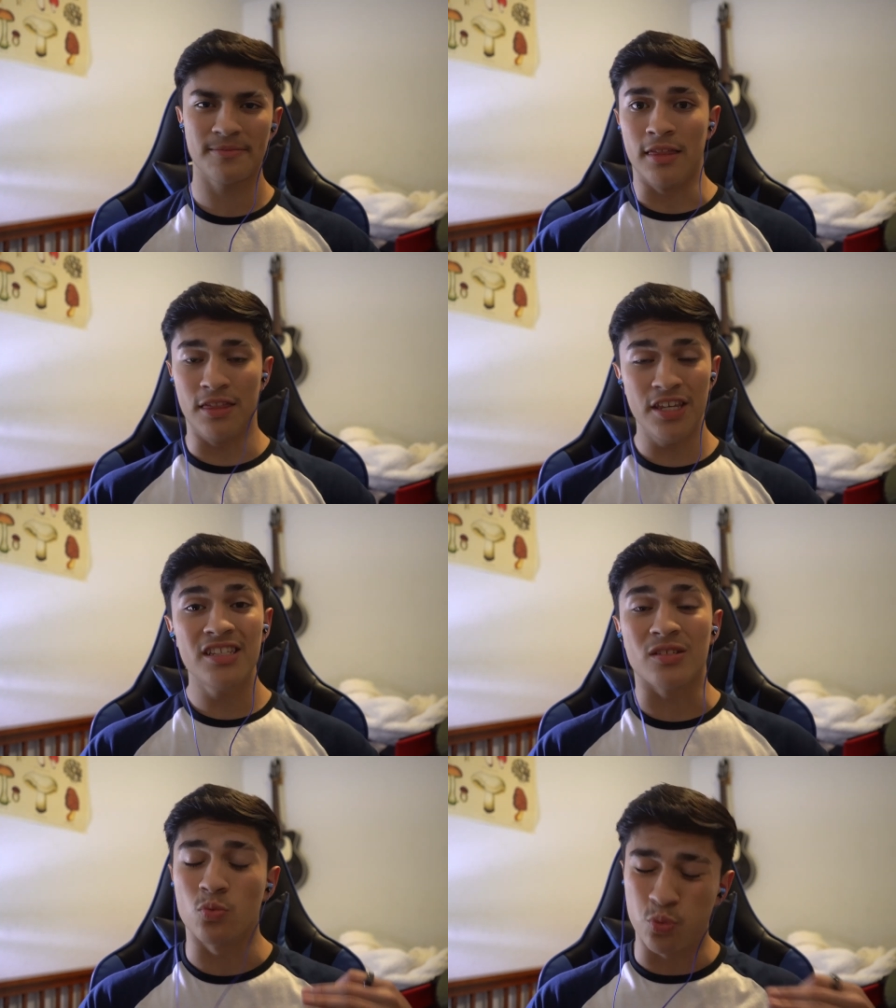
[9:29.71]

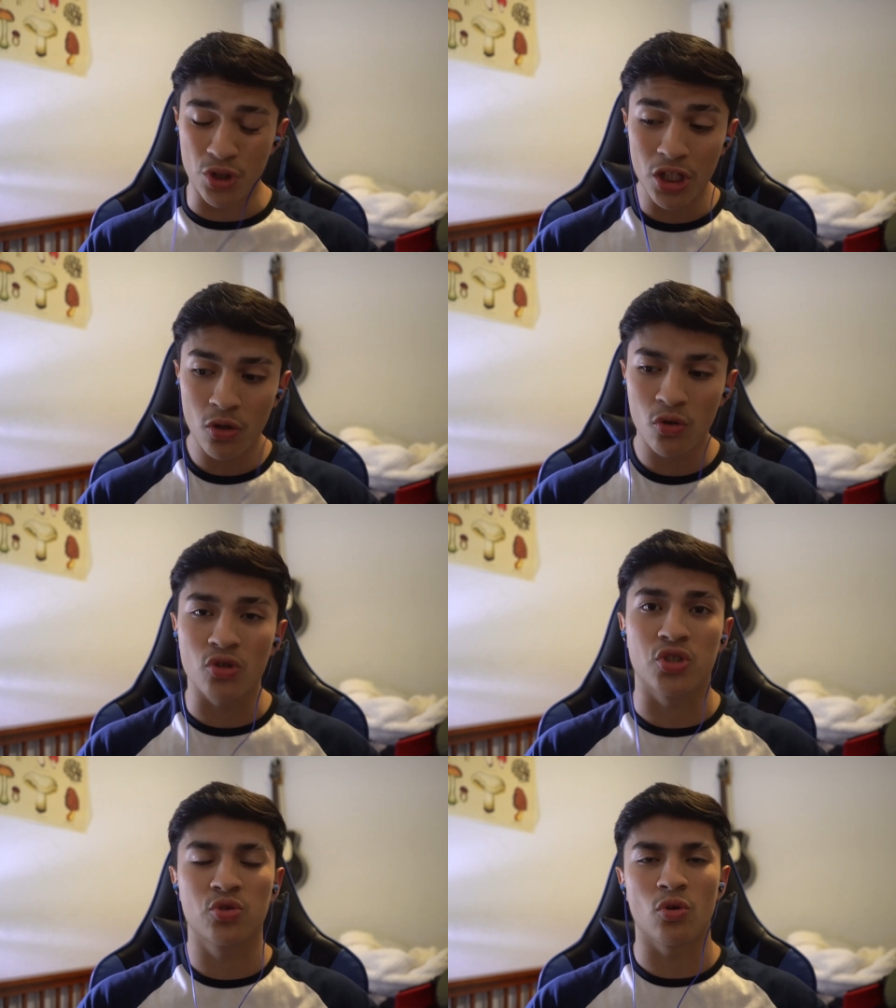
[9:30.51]
These real
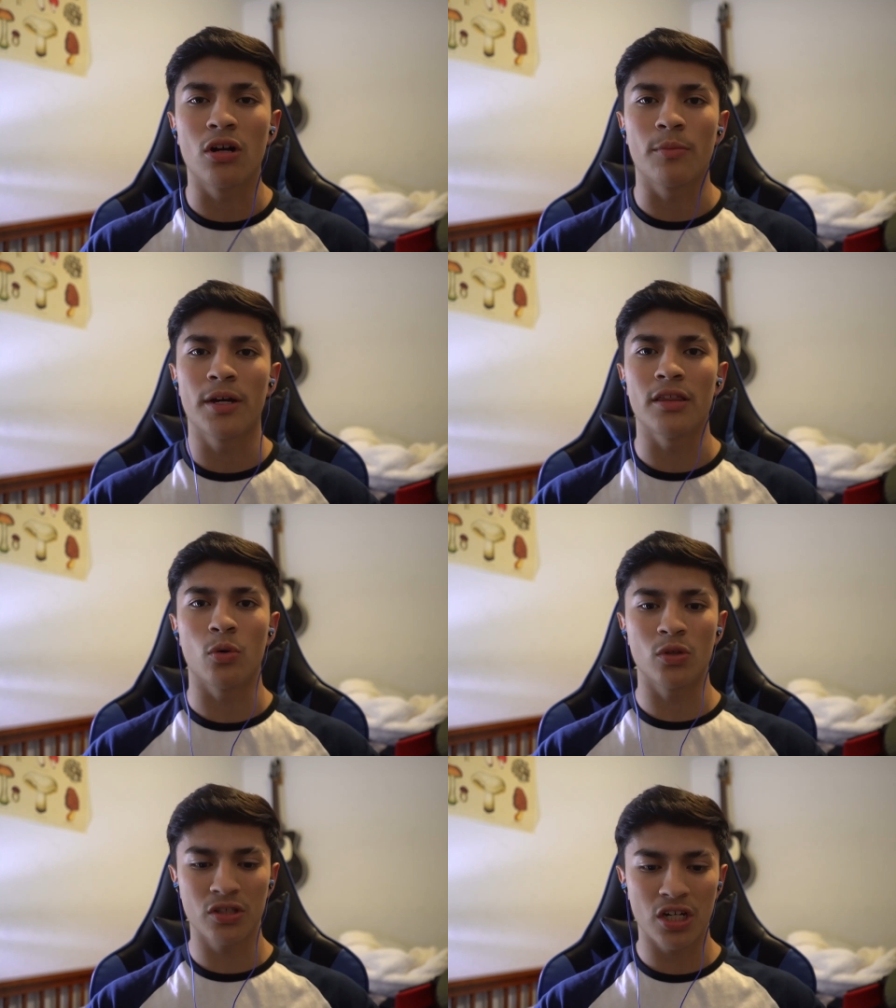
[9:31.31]
strong men, the
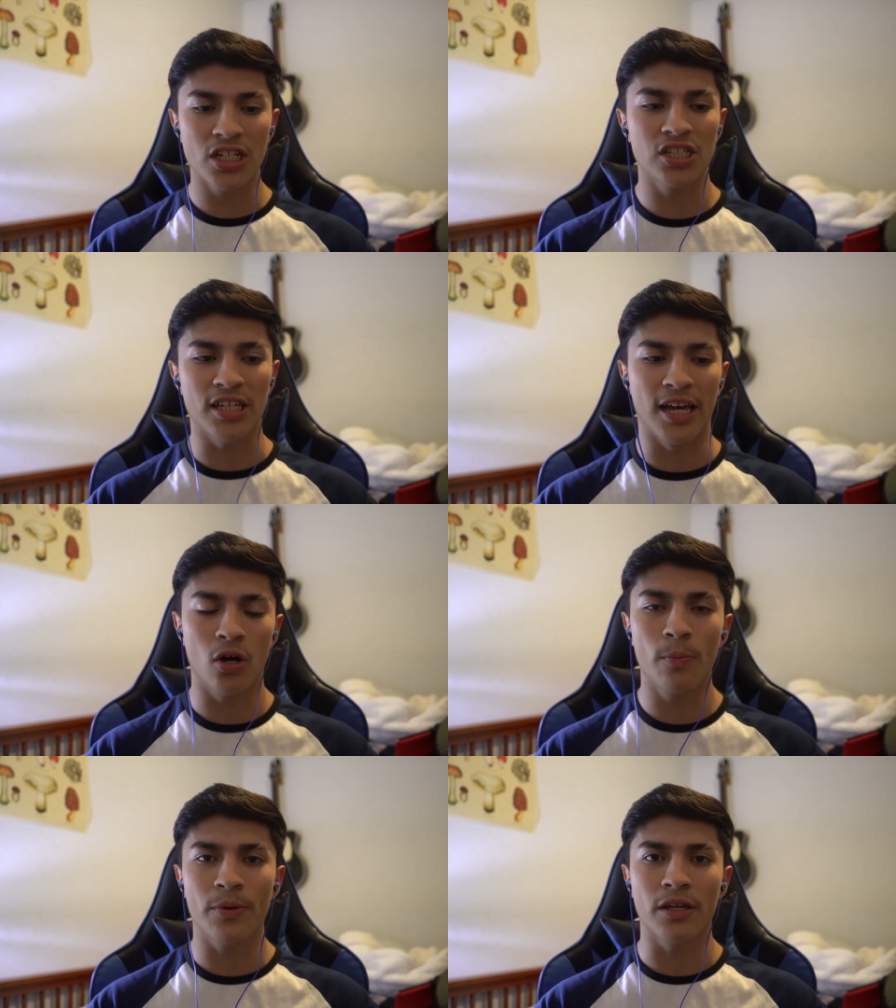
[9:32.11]
ones that are actually
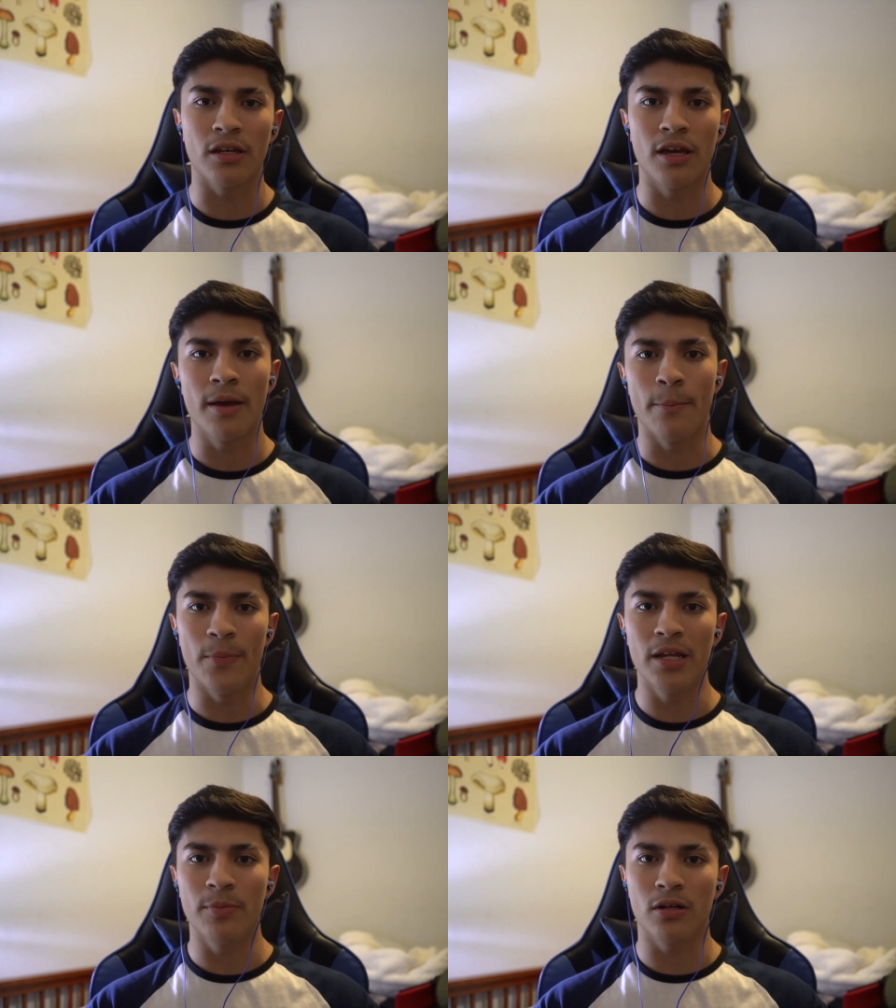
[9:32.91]
helping
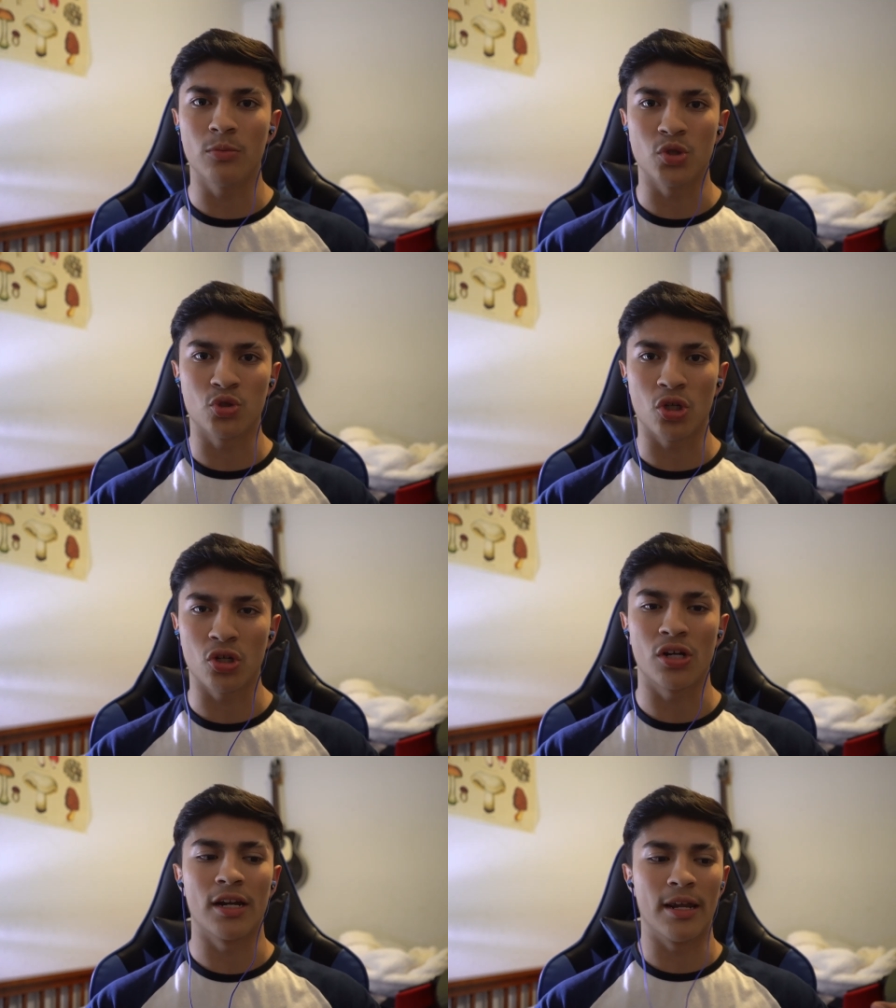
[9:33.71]
men become
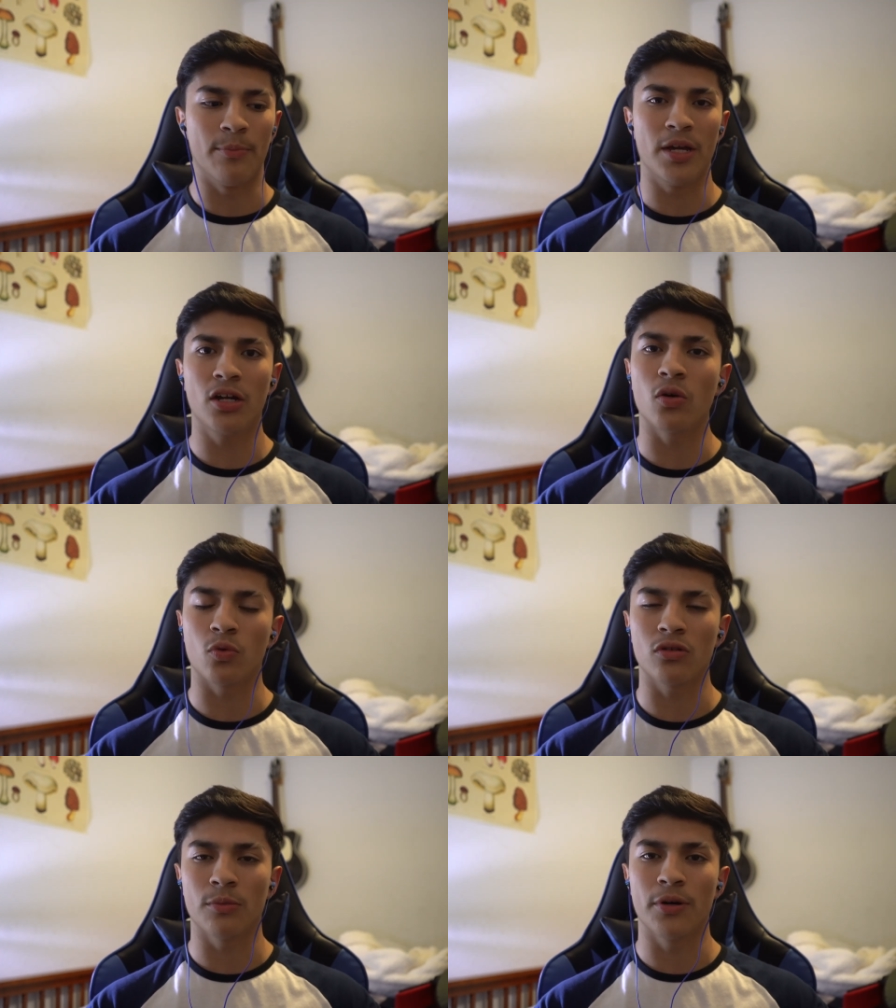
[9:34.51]
stronger and, and make our
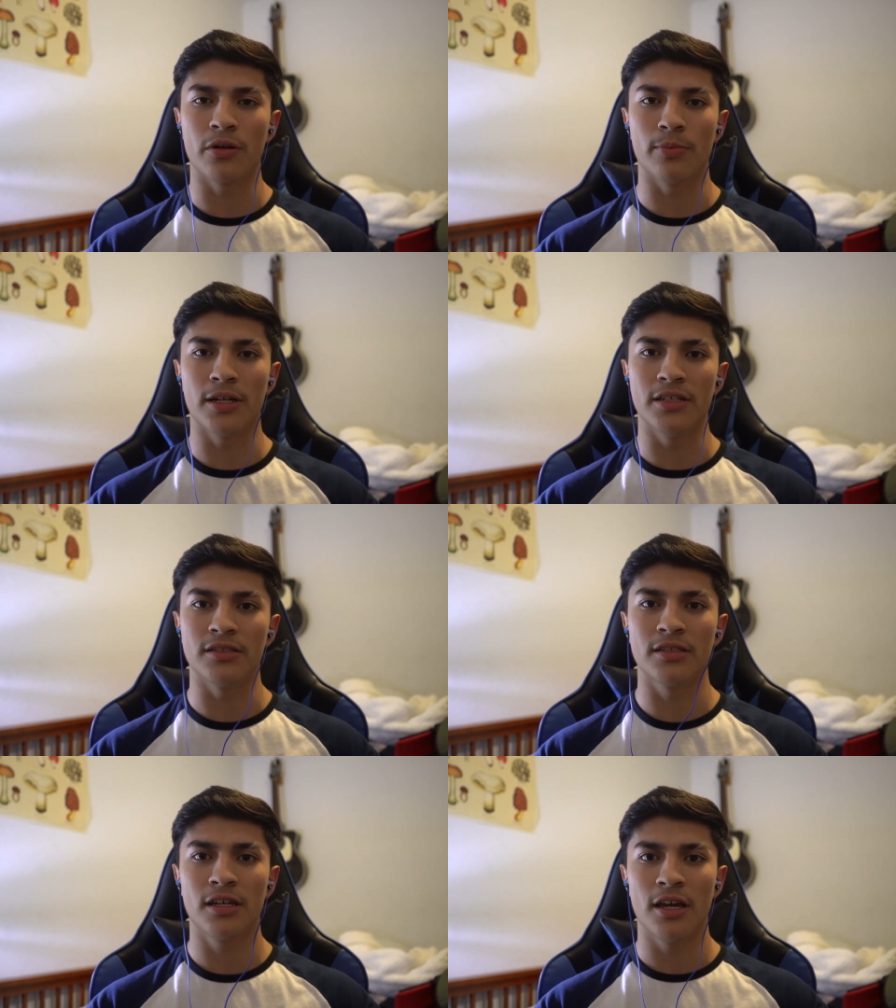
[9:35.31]
world a better
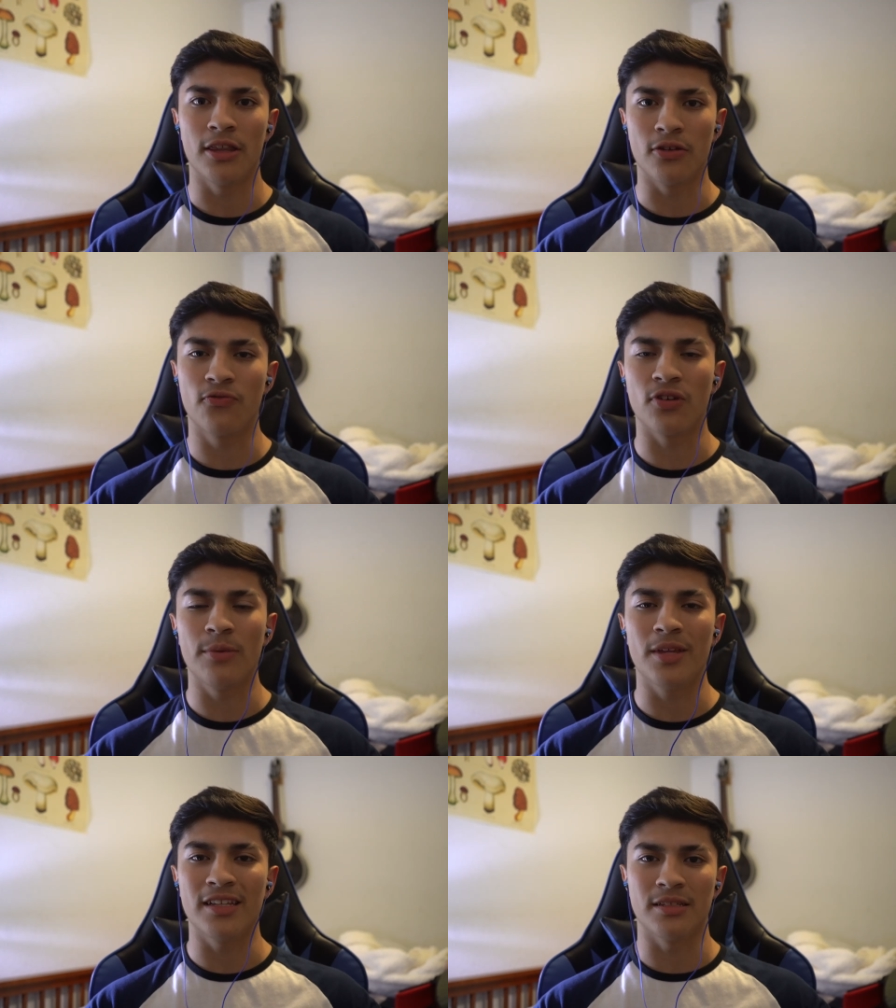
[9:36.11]
place, they're
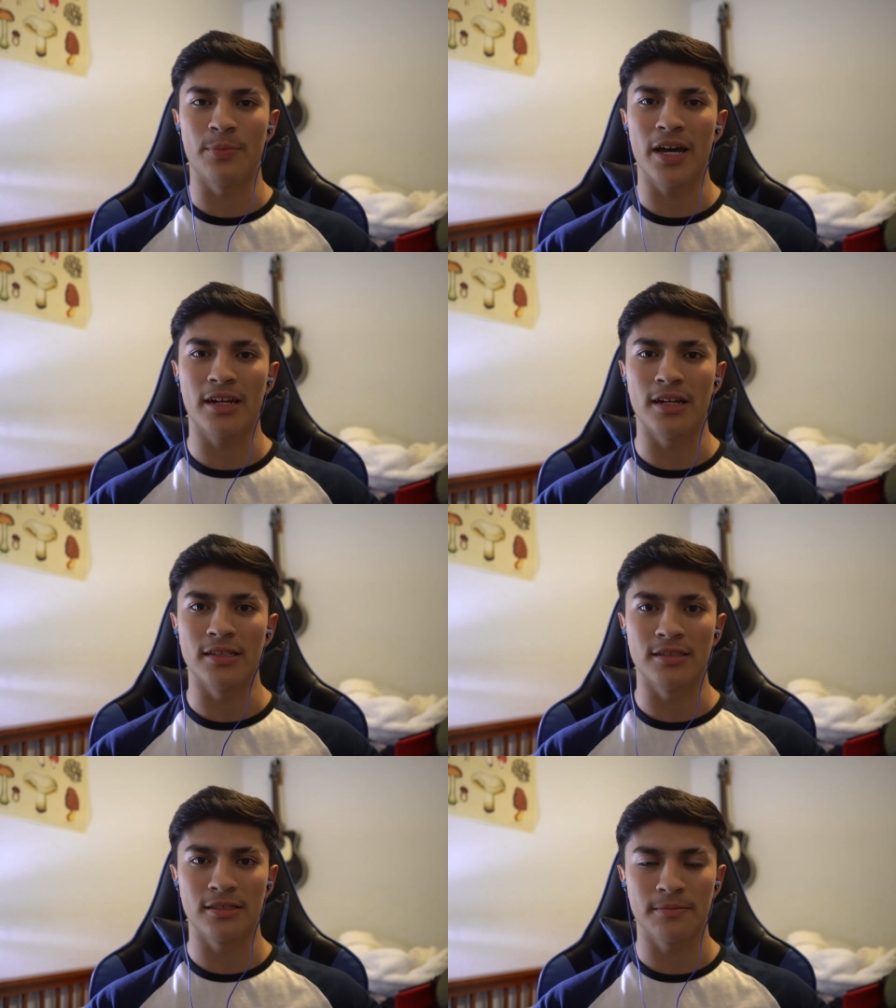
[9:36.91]
framed as the bad
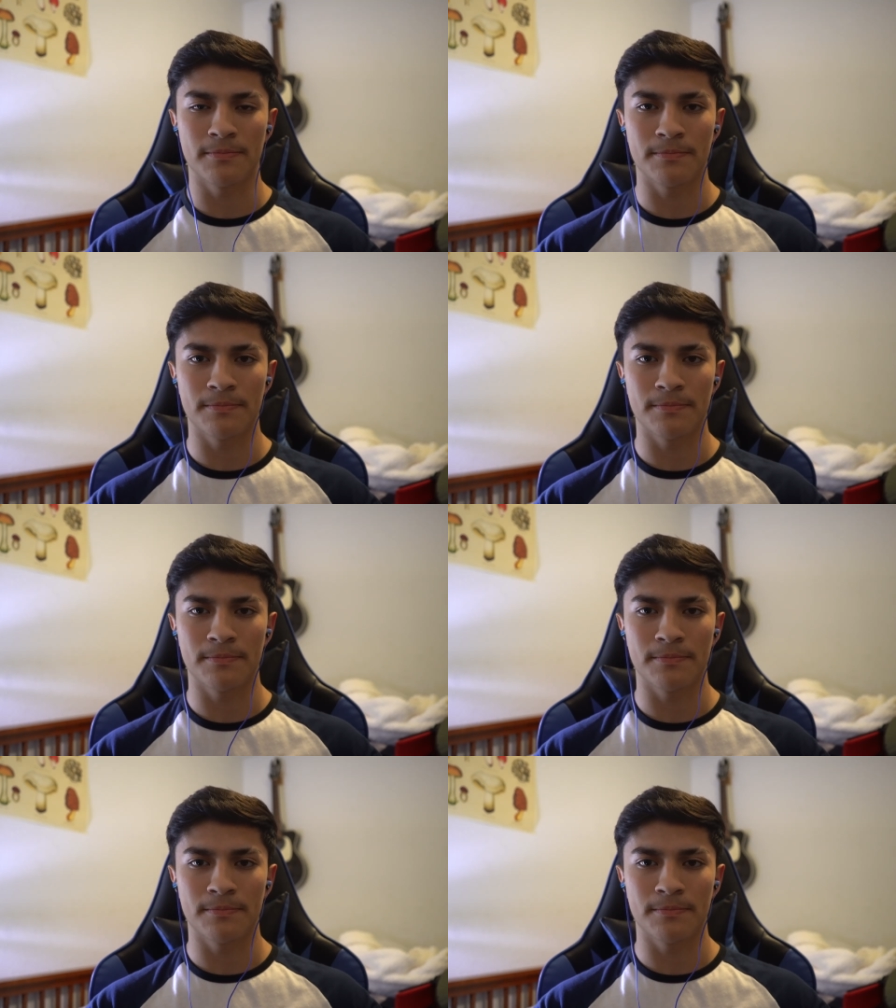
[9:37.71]
guys.